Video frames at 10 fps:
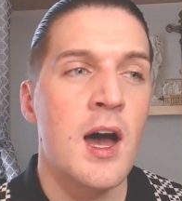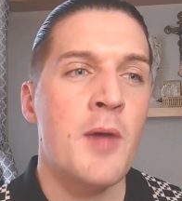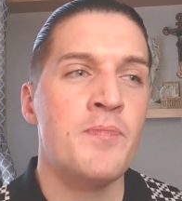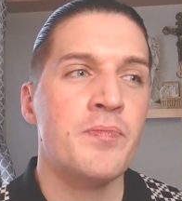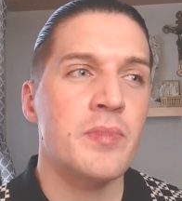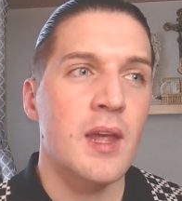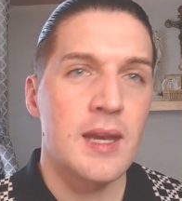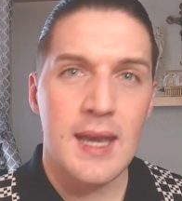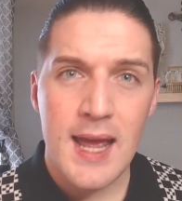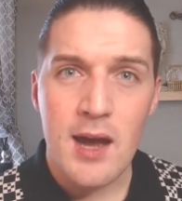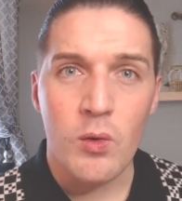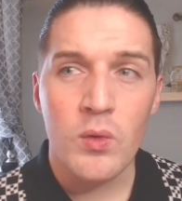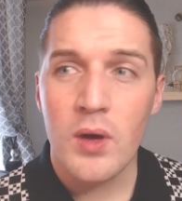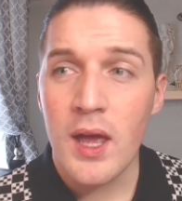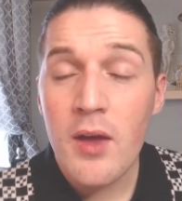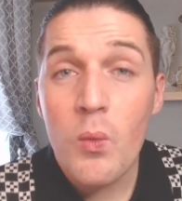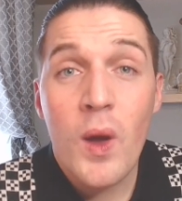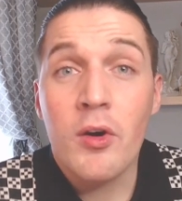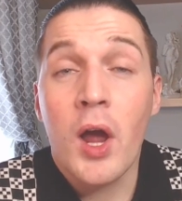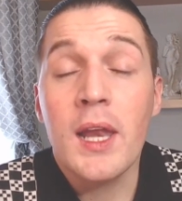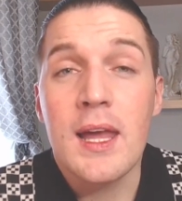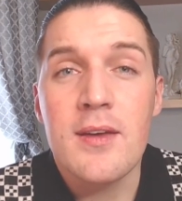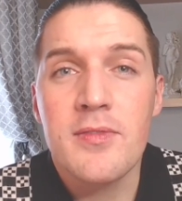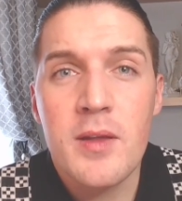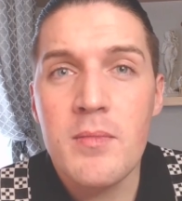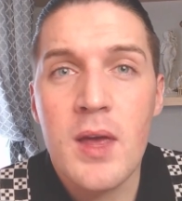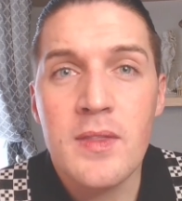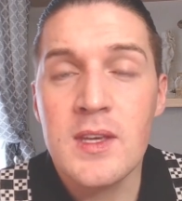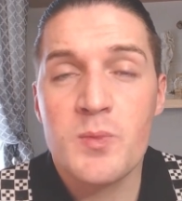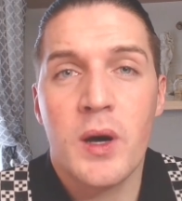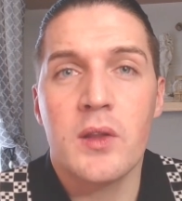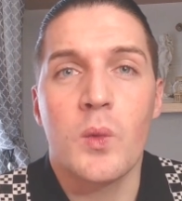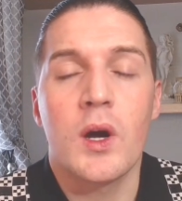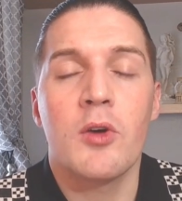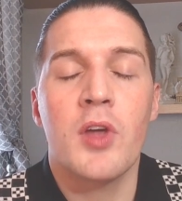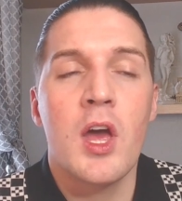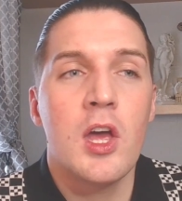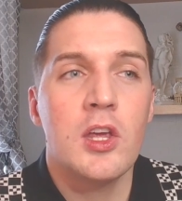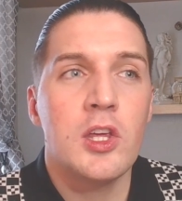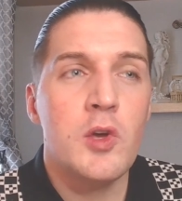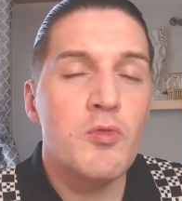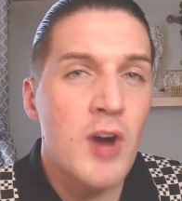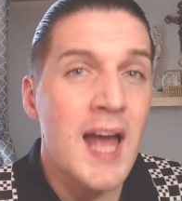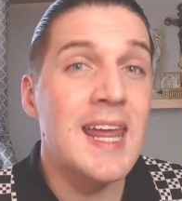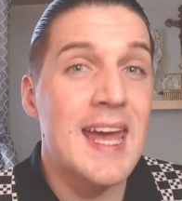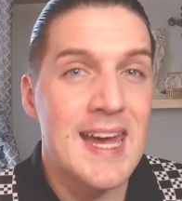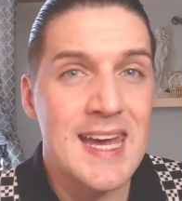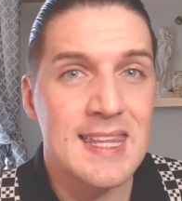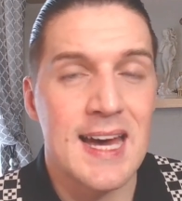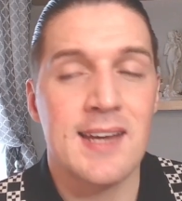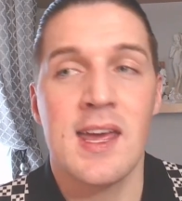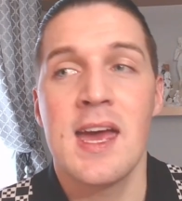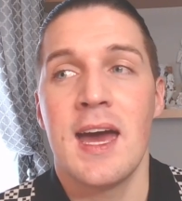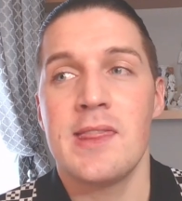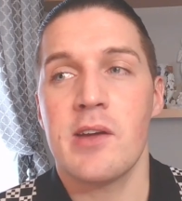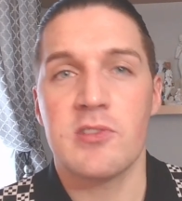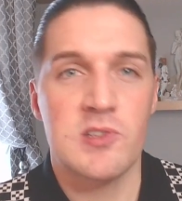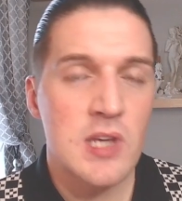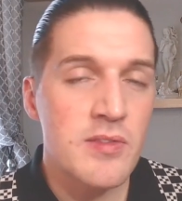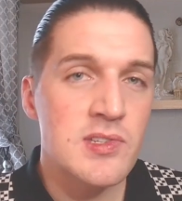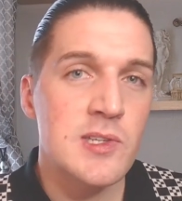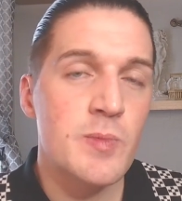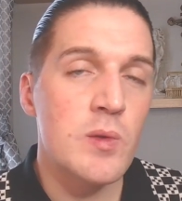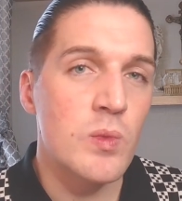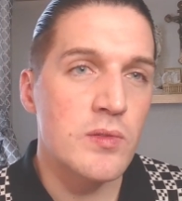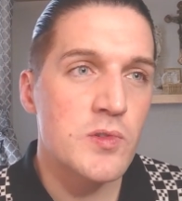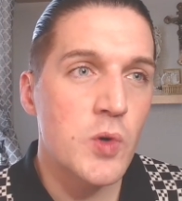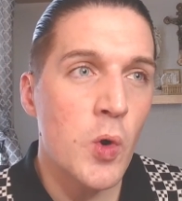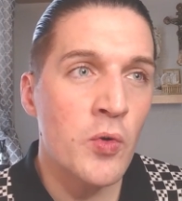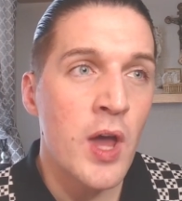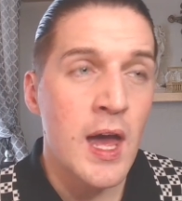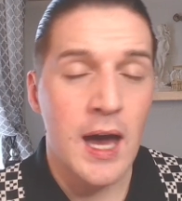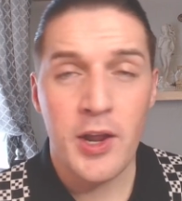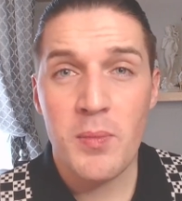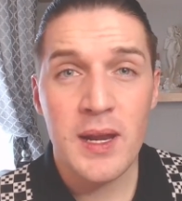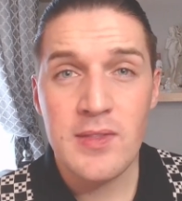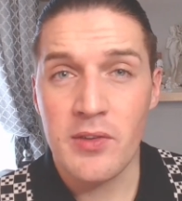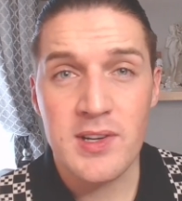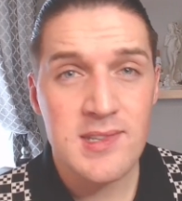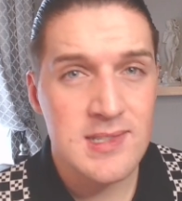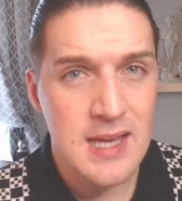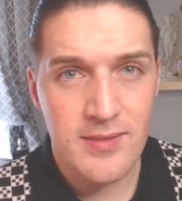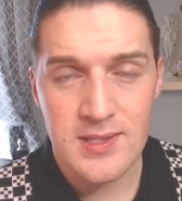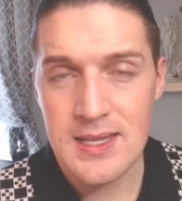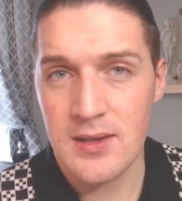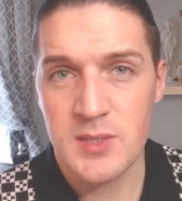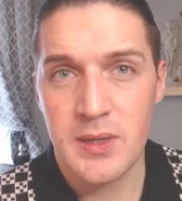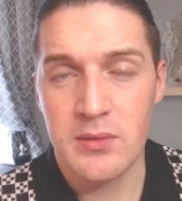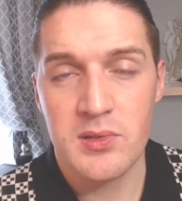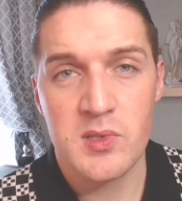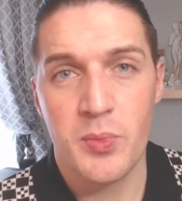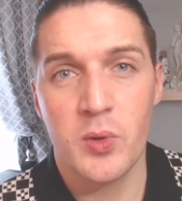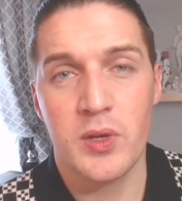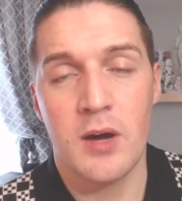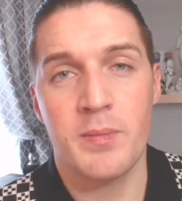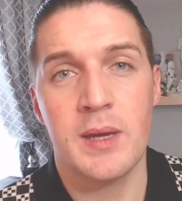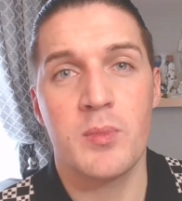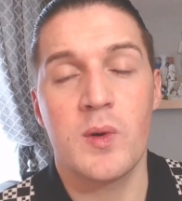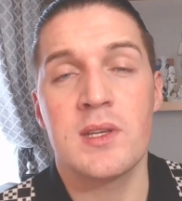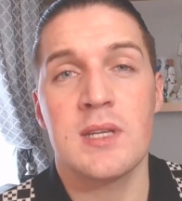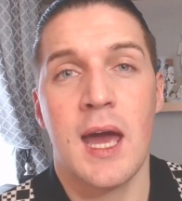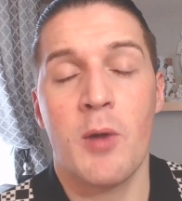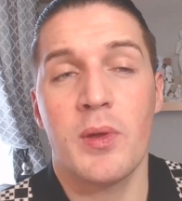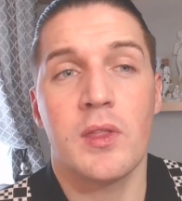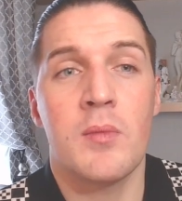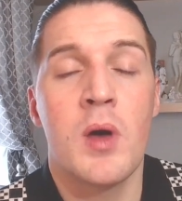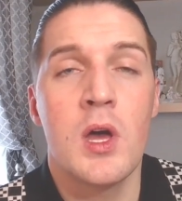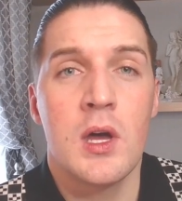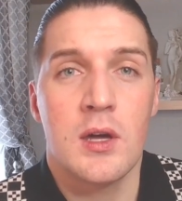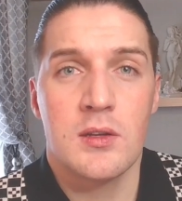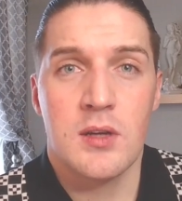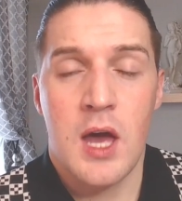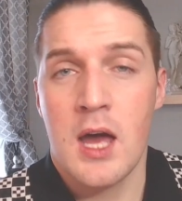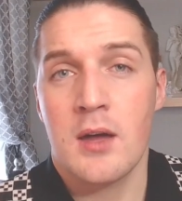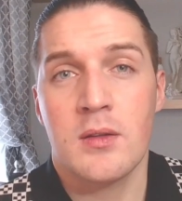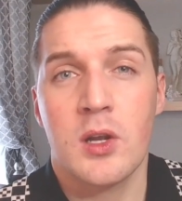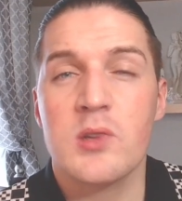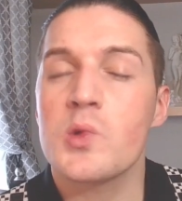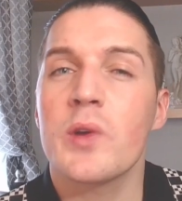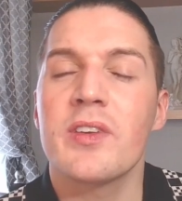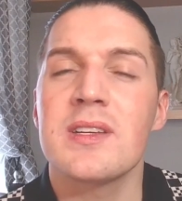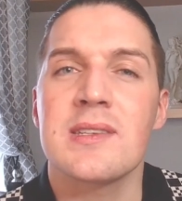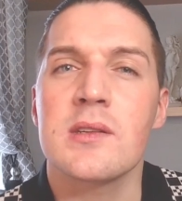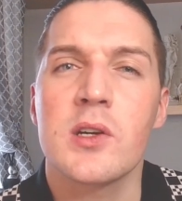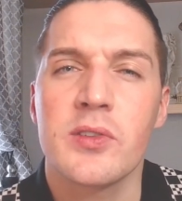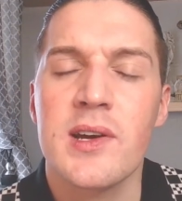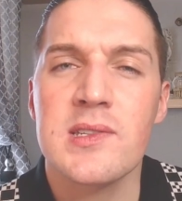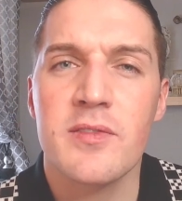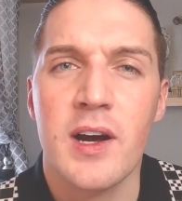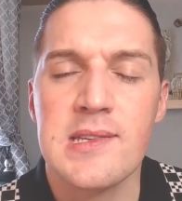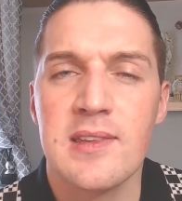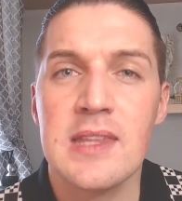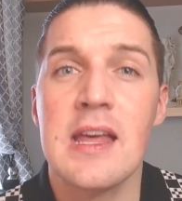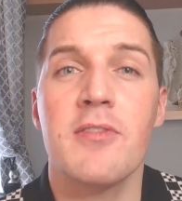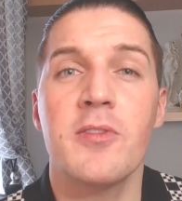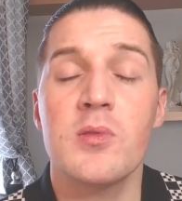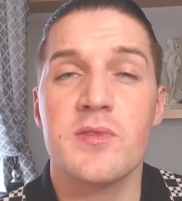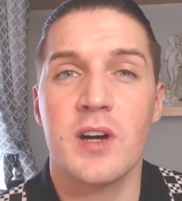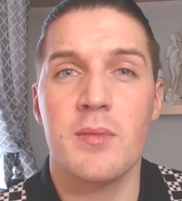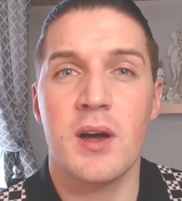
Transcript: Um, now, where I live in, in this part of the world, you rarely hear that, and there are services being withdrawn. I don't believe there is a service now to be able to support young people in helping them uh, sort of as a careers advice, I think that falls very